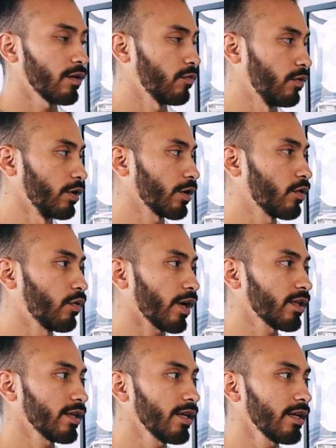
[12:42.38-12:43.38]
really
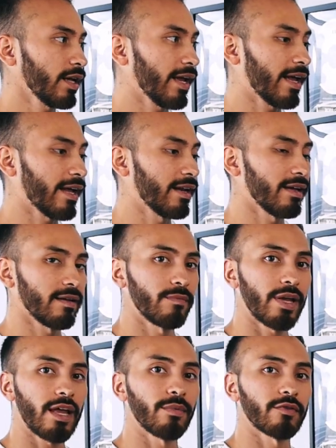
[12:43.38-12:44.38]
quickly and
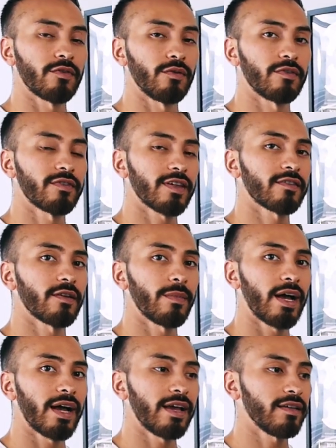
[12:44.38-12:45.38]
be able to
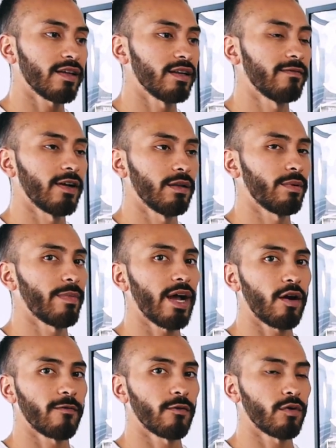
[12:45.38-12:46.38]
systemize and develop a
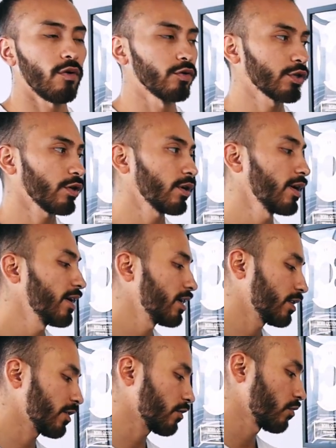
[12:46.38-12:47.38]
powerful culture,
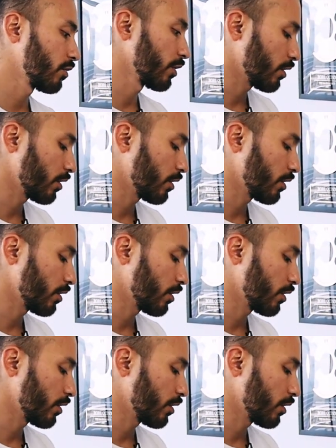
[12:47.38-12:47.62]
these are really